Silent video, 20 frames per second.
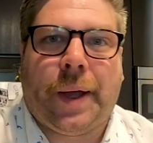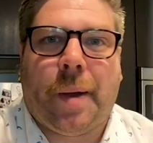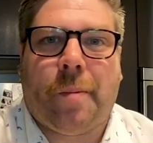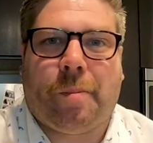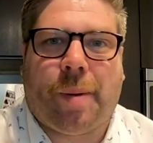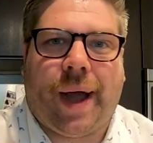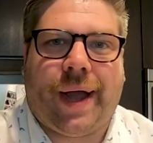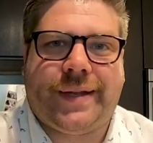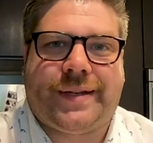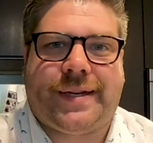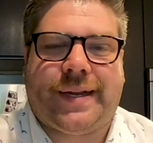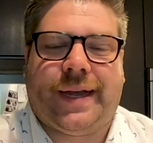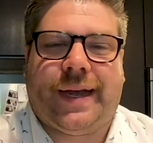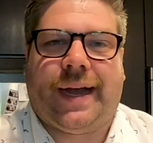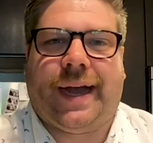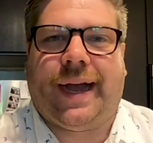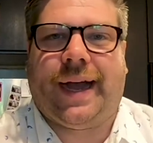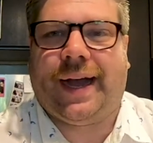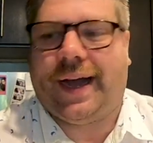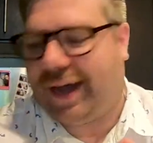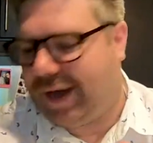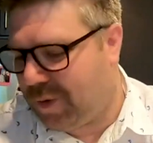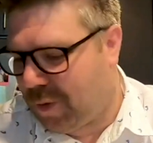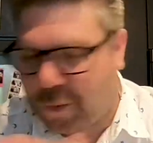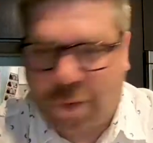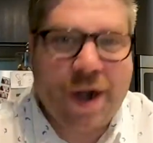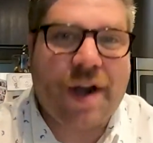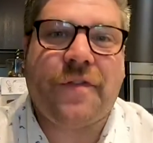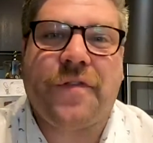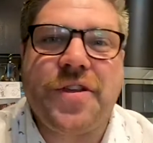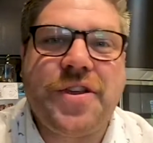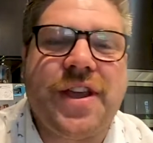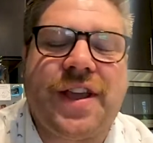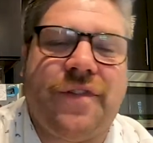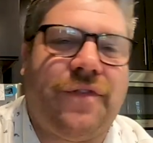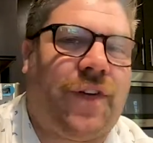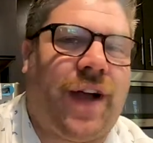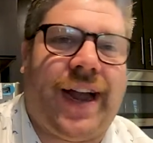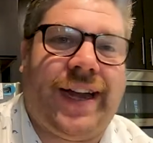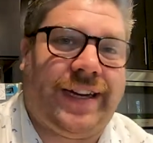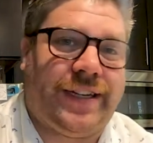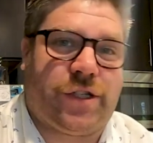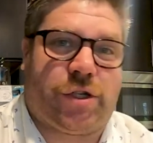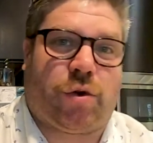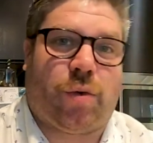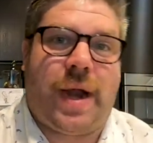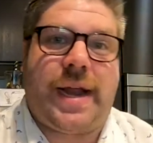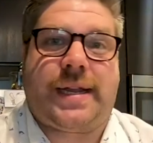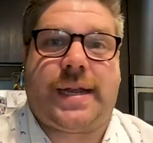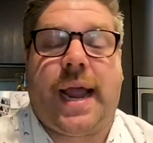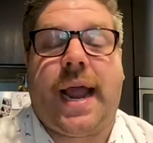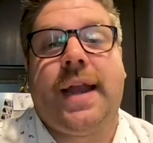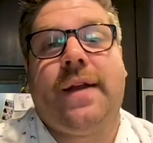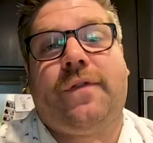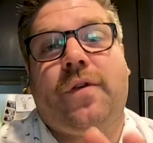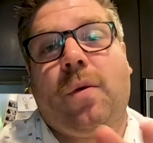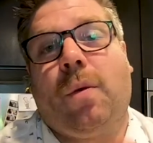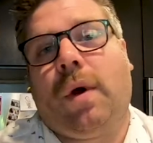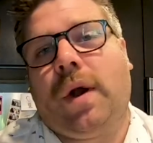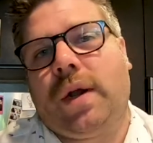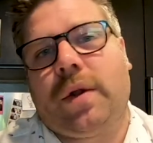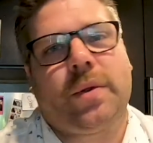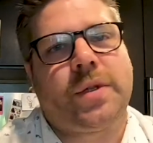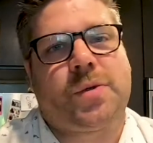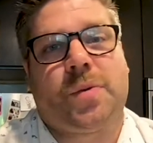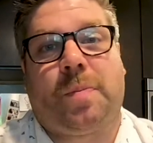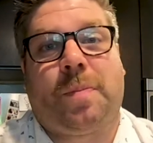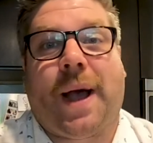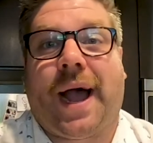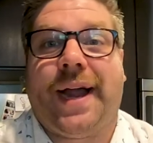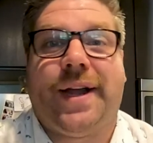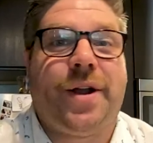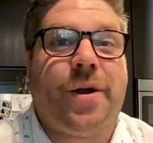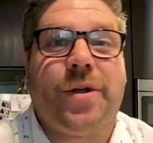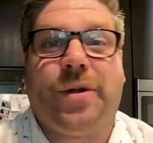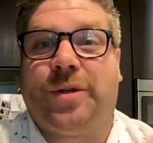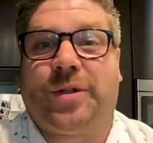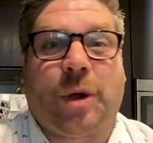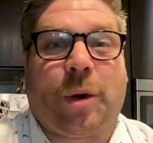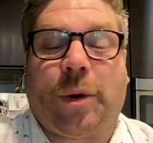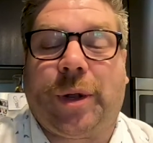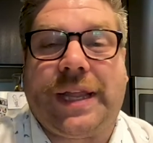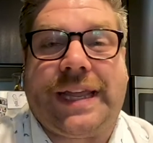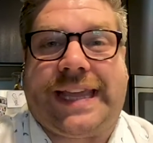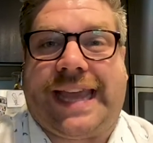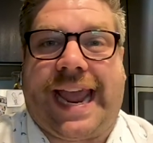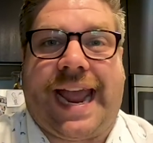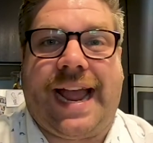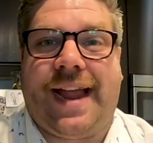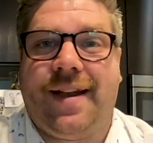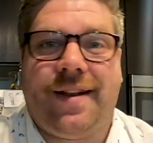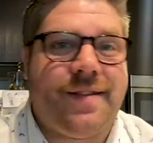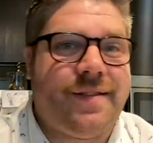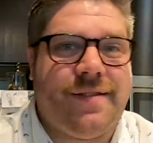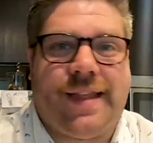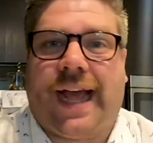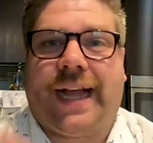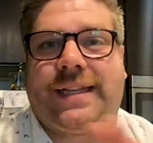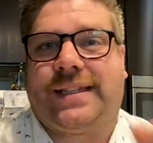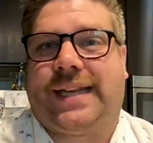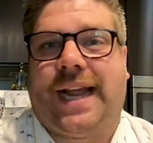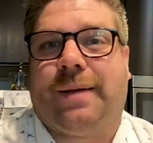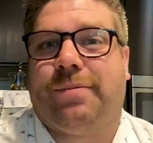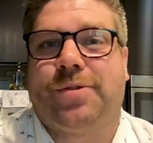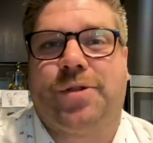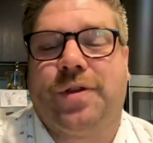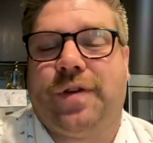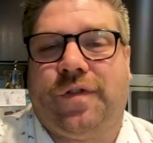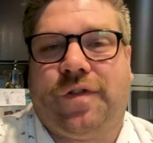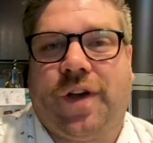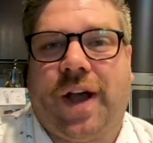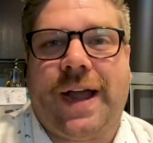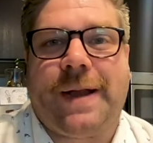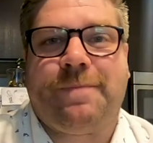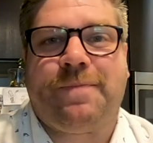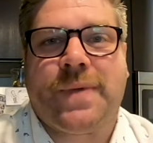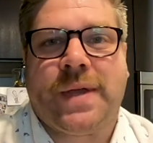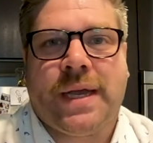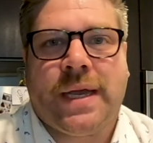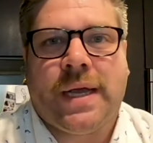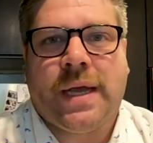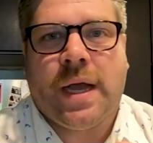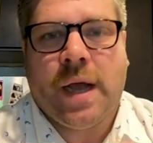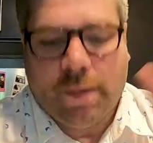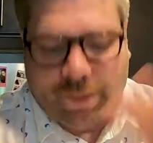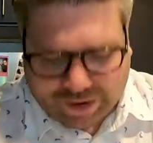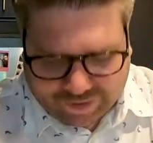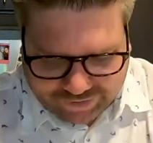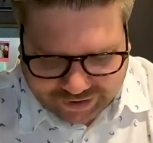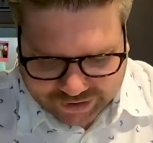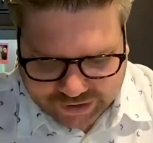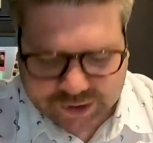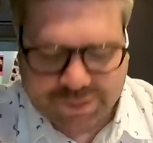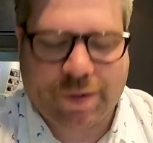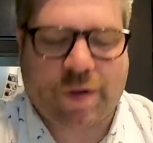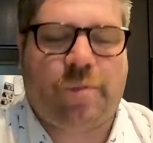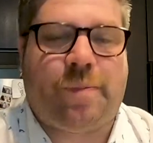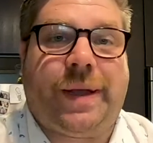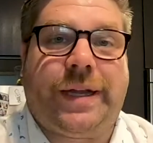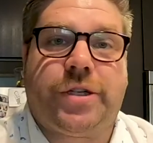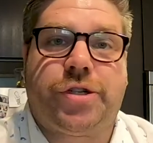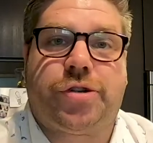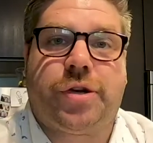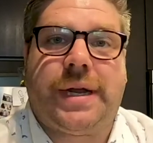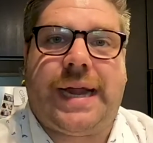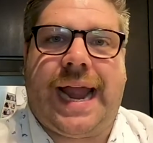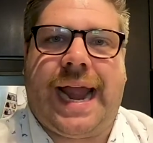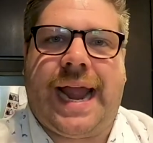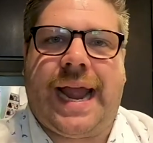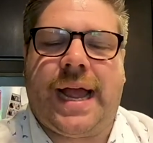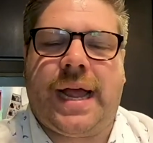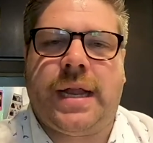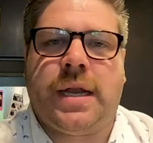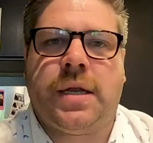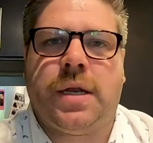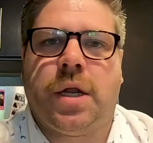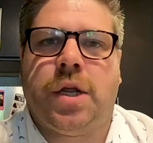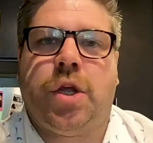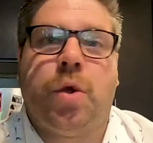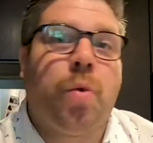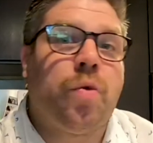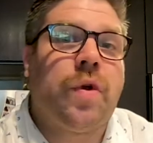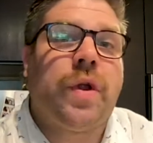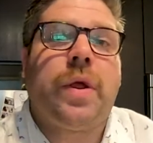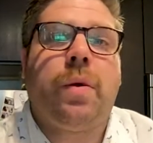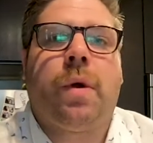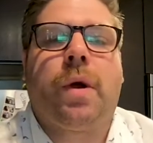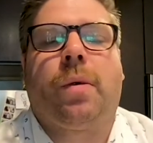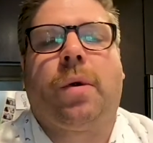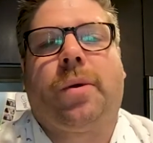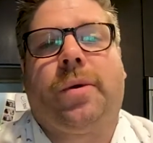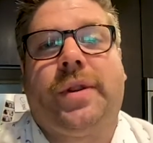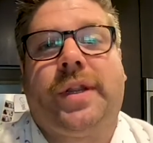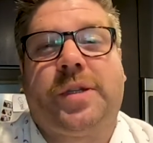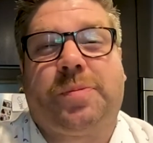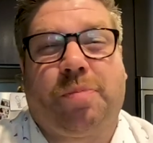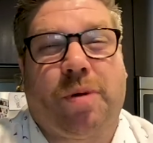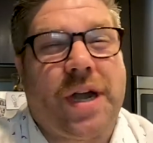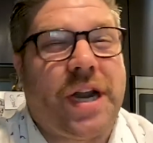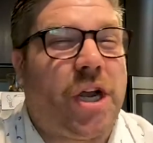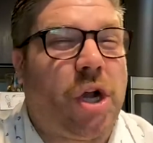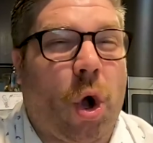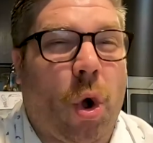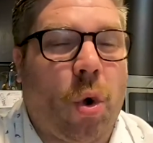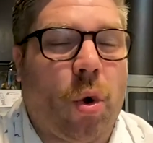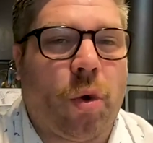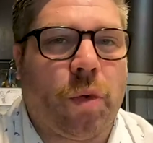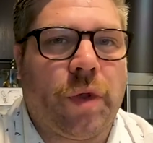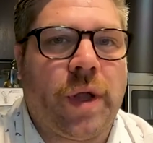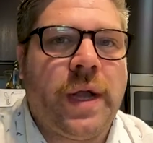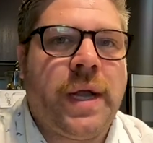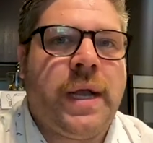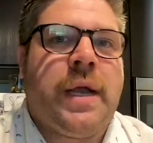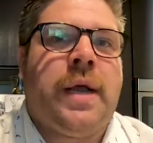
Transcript: But whatever you can find is great. And if you want to do this with pie dough, you totally can. That's absolutely fine. But I've got this puff pastry, and you really want to work with this pretty cold.